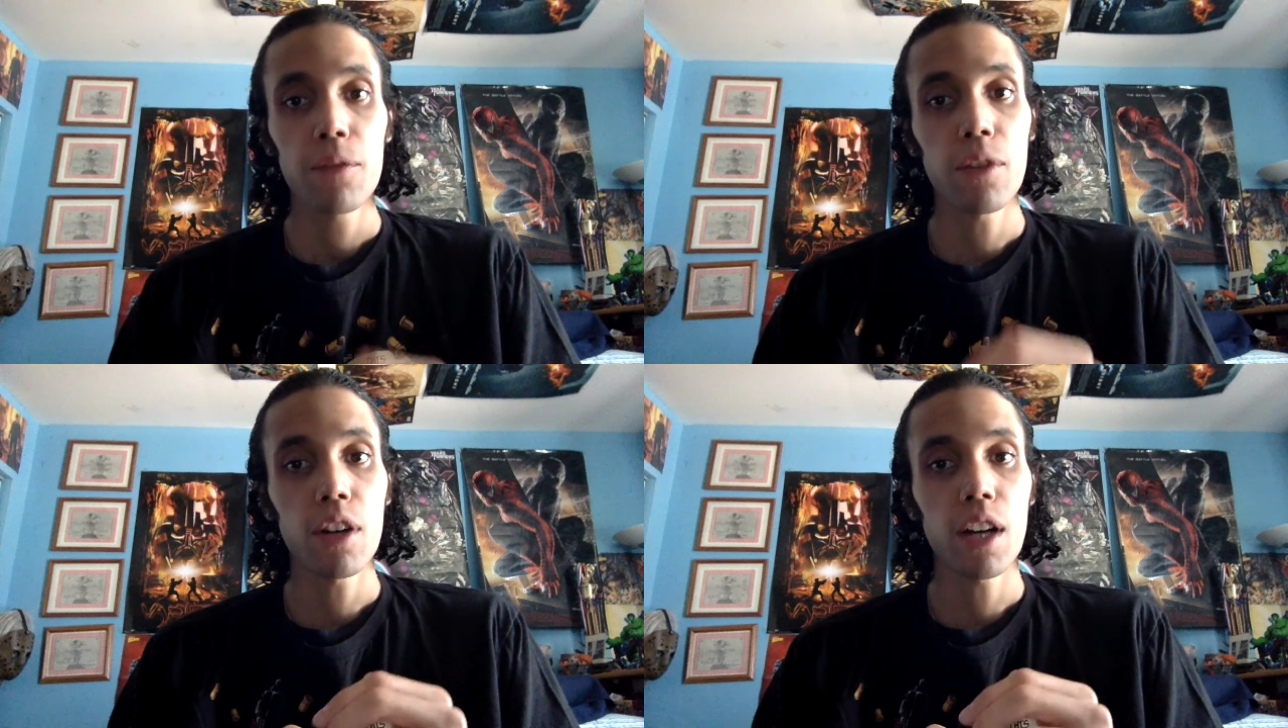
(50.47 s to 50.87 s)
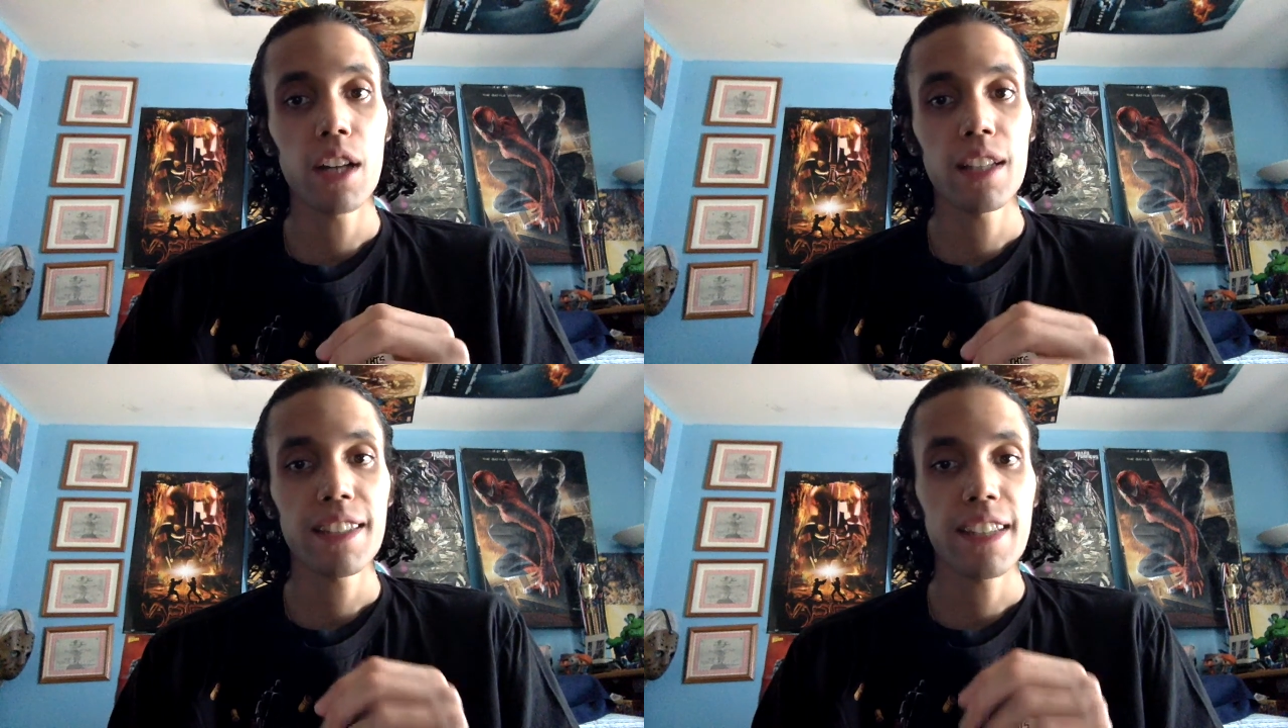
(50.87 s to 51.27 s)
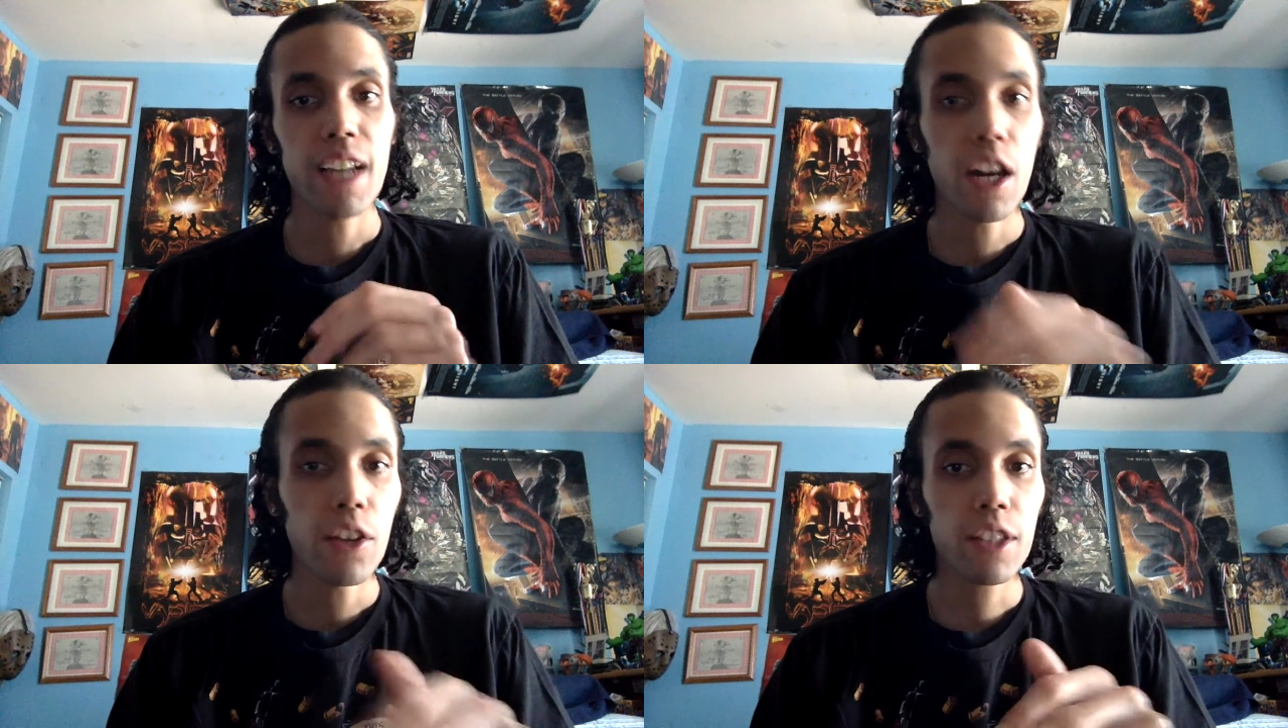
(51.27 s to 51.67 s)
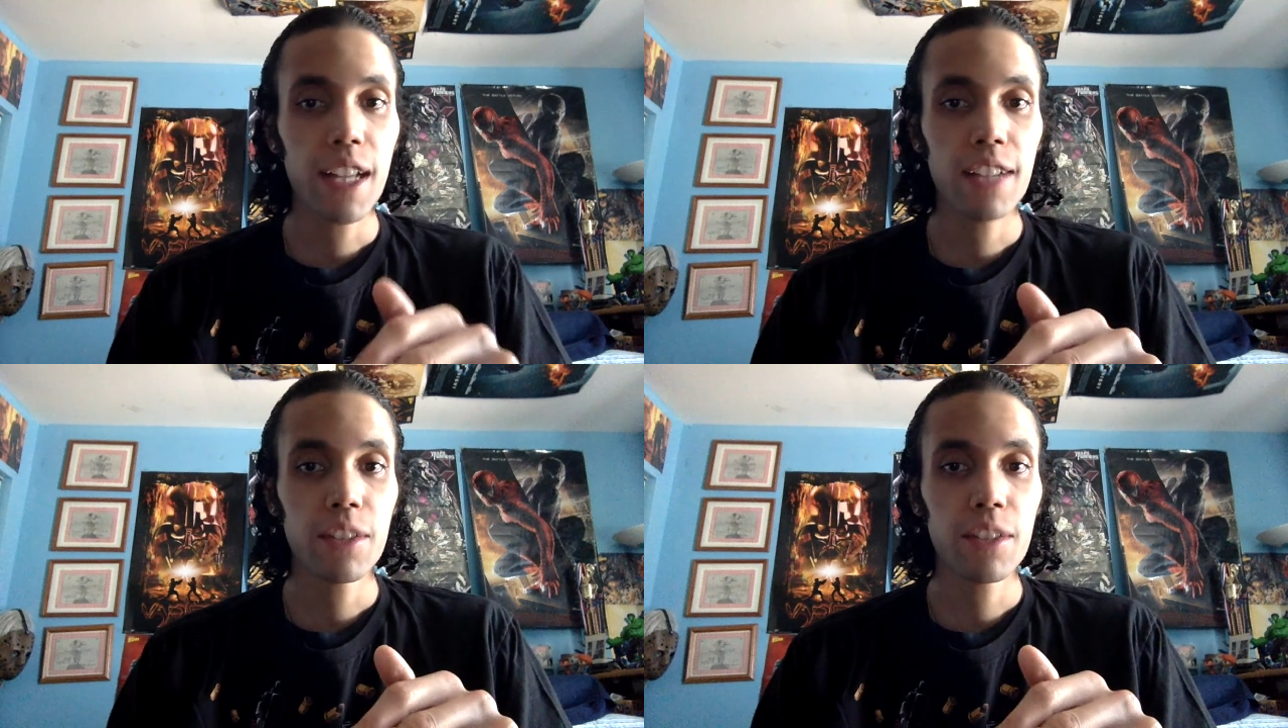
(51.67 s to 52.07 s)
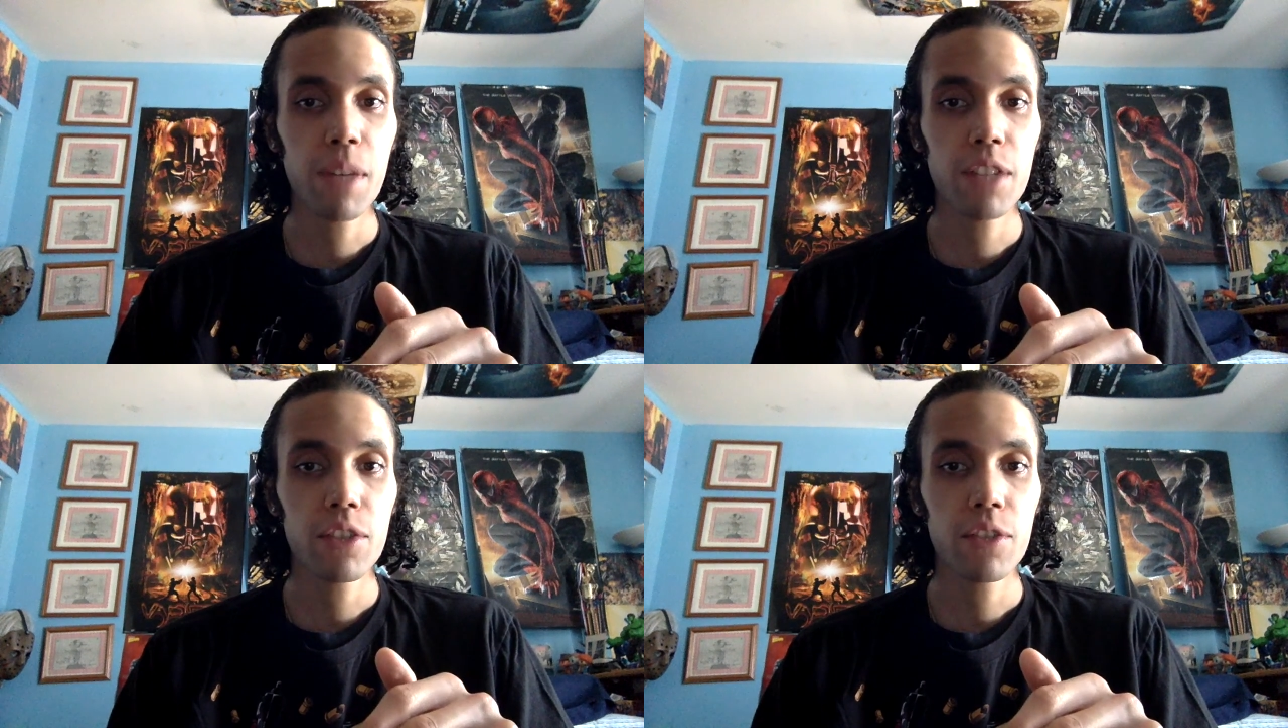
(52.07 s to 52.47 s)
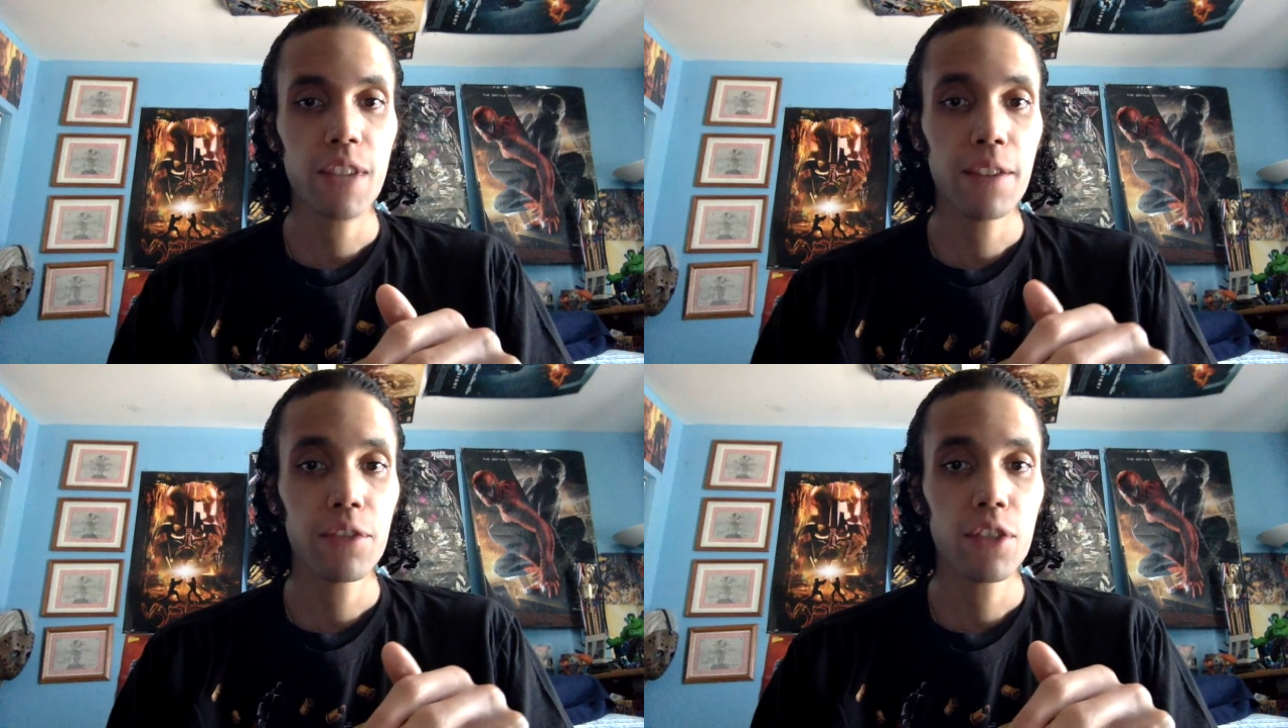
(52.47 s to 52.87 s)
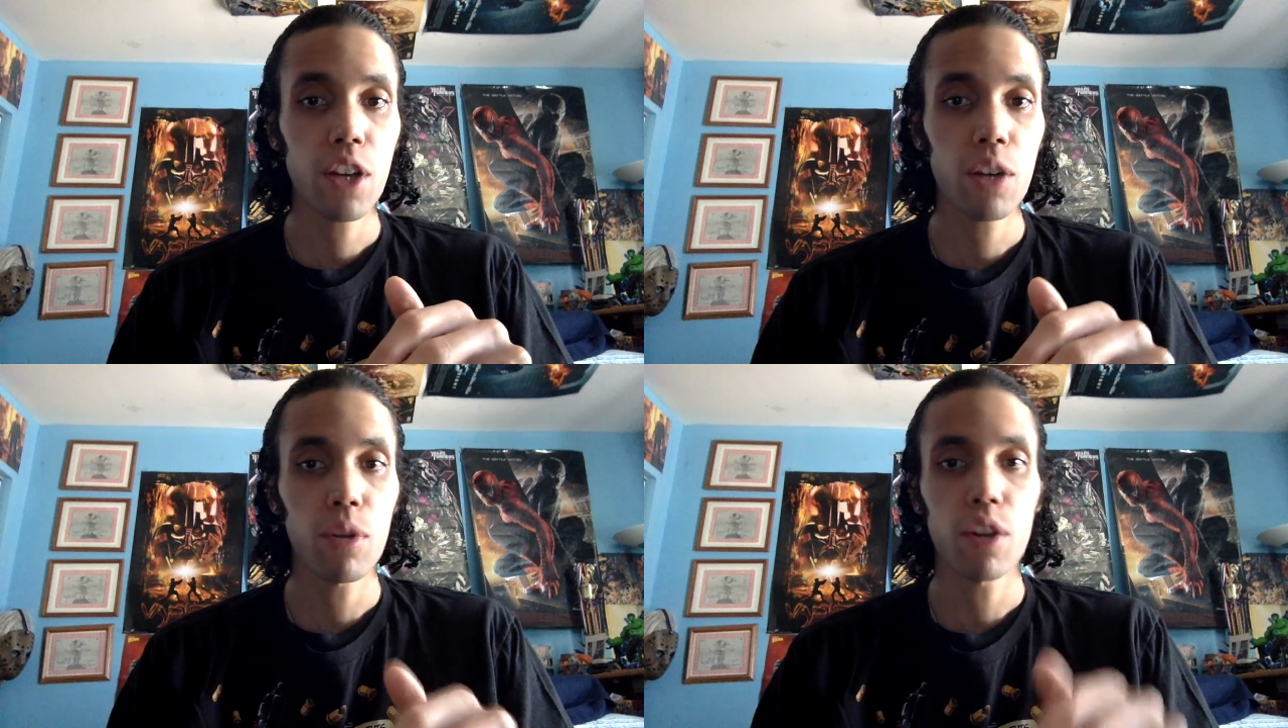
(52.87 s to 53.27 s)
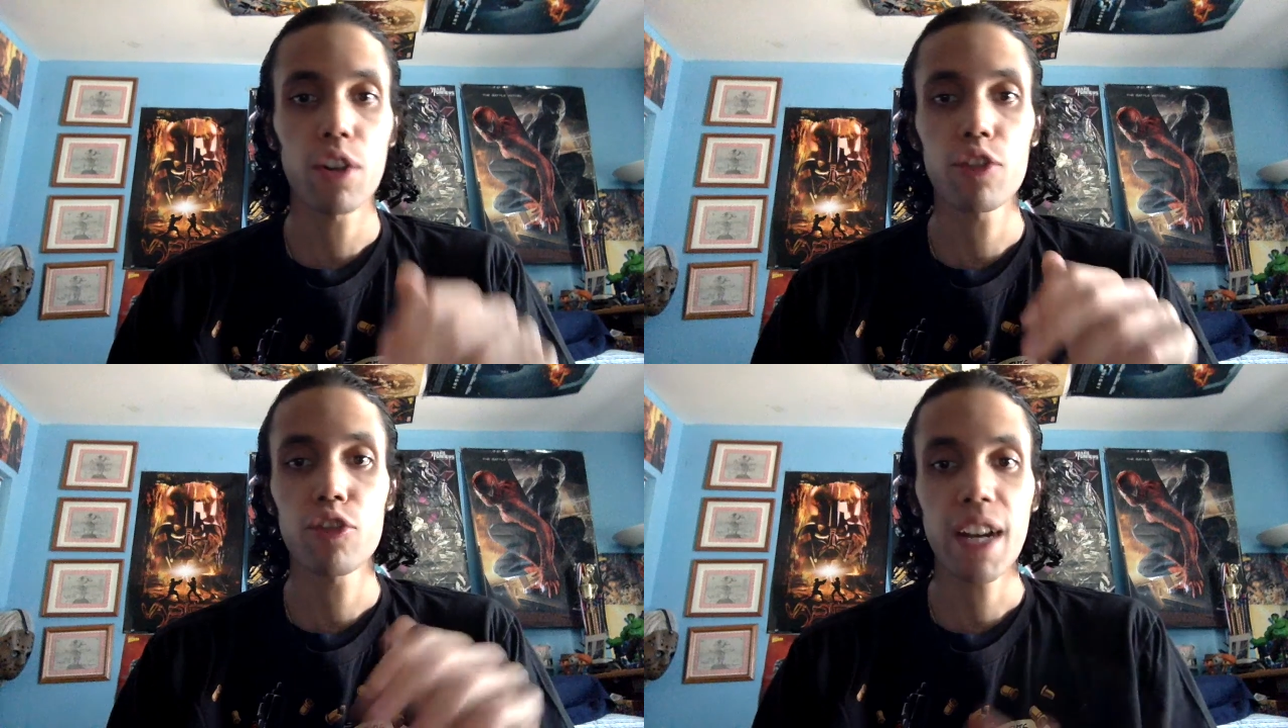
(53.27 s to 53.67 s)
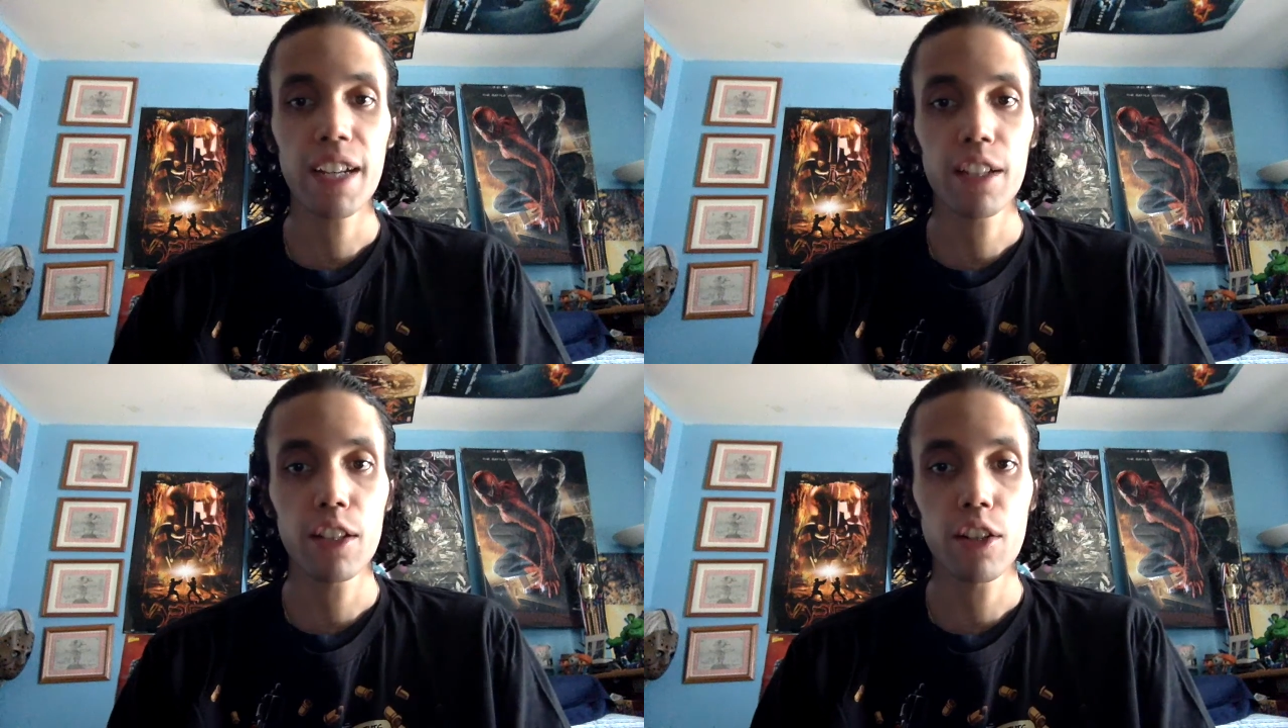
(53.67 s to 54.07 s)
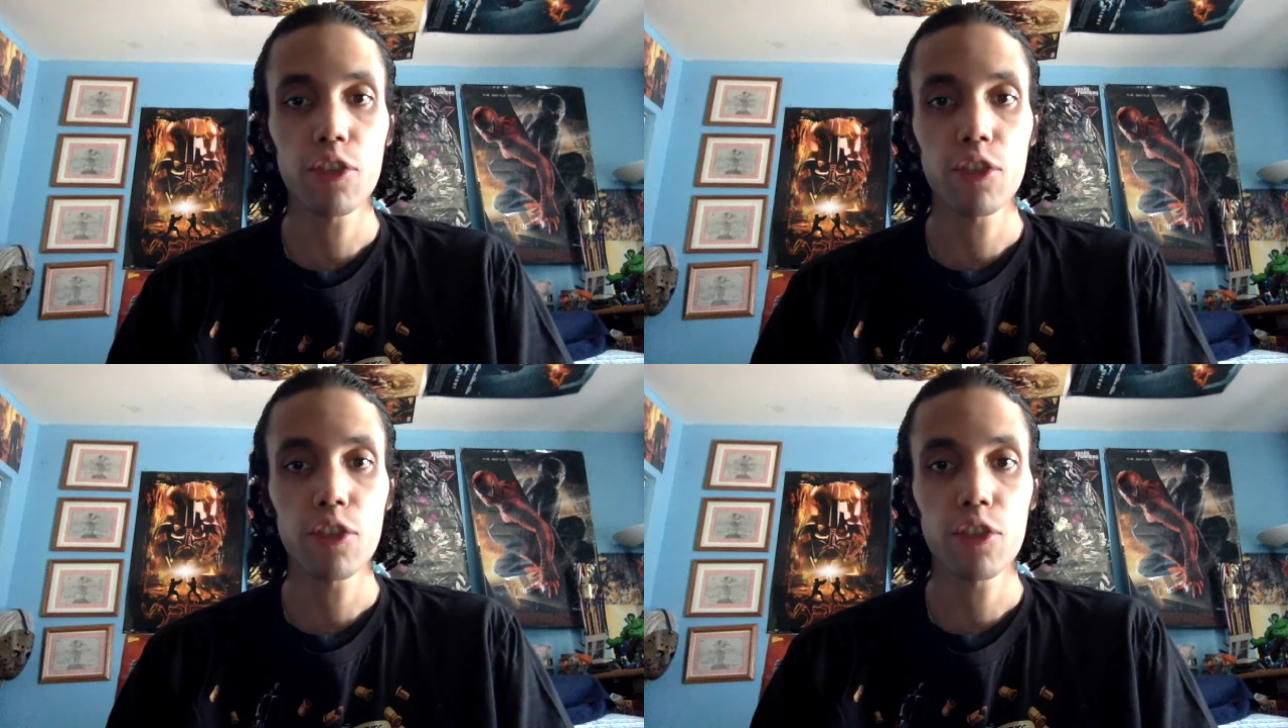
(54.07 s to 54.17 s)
For unlike the other classic monsters I've saw were Dracula,